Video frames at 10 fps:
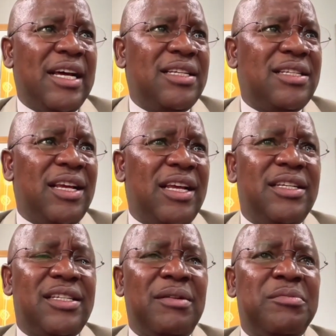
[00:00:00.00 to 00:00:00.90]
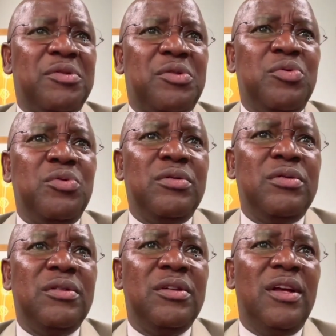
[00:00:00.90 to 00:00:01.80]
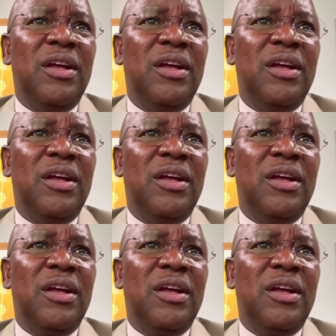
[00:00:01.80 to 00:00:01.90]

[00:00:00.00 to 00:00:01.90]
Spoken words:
that anytime soon?